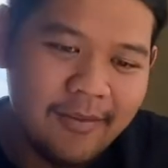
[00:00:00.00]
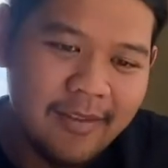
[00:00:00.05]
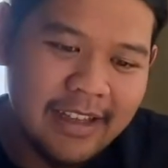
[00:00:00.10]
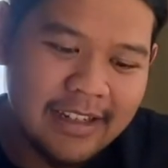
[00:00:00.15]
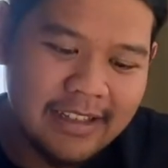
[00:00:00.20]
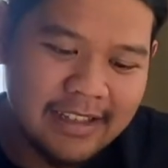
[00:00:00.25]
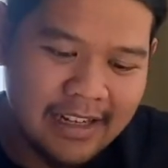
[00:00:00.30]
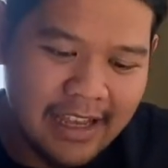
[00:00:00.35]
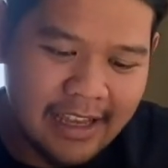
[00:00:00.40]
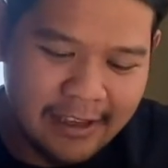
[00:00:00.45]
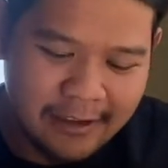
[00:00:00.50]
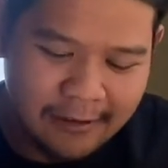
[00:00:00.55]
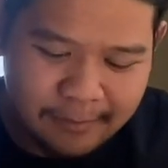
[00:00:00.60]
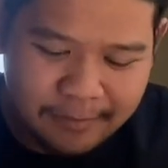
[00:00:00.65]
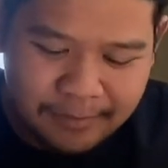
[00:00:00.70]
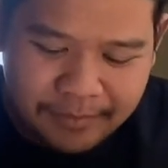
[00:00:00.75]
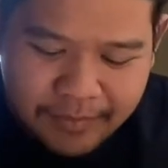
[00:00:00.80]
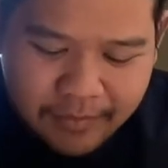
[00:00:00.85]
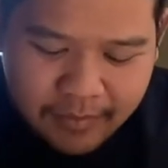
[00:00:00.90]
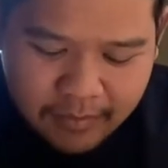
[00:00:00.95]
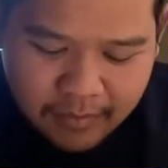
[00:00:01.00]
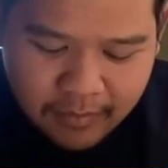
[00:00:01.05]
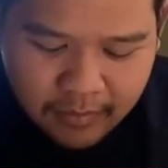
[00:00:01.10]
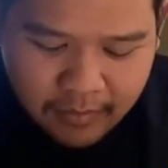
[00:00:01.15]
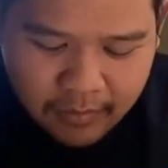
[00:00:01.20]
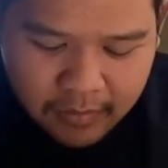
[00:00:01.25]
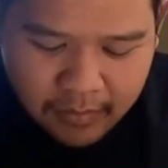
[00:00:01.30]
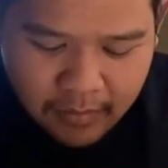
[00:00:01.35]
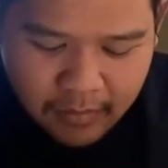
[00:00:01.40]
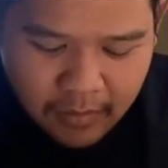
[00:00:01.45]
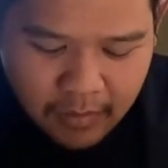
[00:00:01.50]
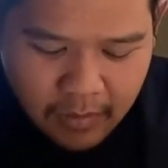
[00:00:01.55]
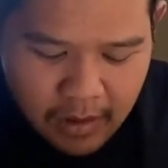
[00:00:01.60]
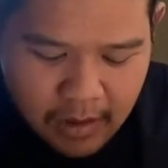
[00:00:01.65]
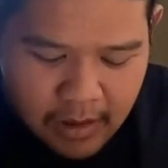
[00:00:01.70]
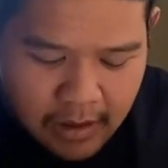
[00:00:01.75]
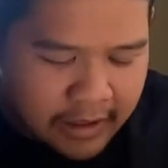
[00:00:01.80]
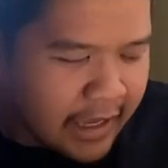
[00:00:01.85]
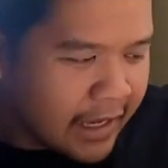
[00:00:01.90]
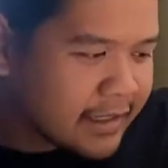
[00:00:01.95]
It's like,
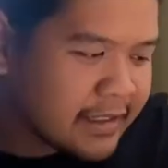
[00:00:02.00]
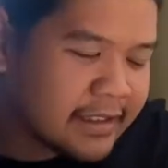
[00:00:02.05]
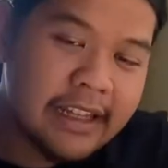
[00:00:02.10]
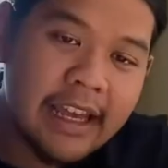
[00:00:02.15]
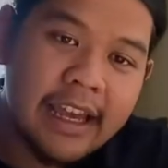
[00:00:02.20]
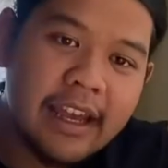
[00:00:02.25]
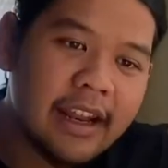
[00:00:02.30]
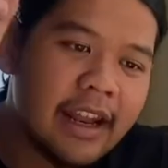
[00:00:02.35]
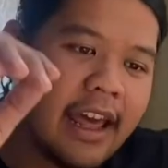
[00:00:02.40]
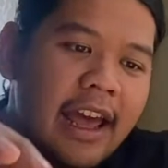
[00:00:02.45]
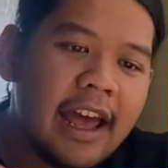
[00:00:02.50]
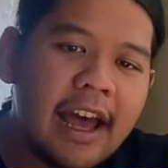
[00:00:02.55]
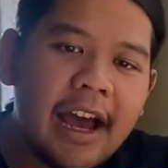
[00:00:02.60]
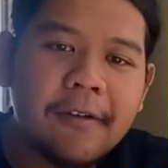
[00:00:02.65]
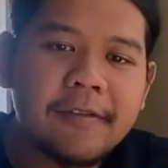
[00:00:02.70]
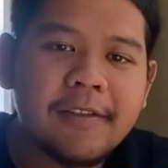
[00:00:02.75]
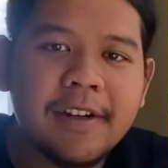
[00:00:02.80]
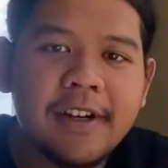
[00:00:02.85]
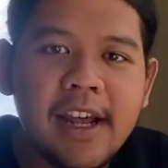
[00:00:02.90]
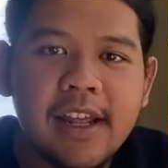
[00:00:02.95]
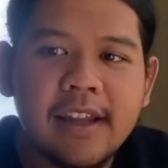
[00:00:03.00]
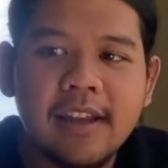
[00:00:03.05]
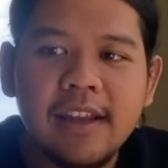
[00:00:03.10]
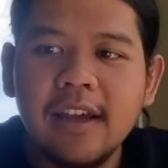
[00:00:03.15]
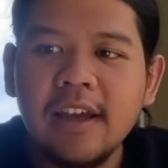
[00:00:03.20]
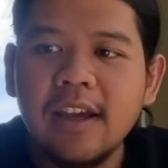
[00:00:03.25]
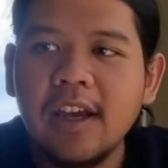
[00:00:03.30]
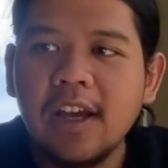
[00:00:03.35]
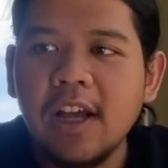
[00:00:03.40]
yes, after that,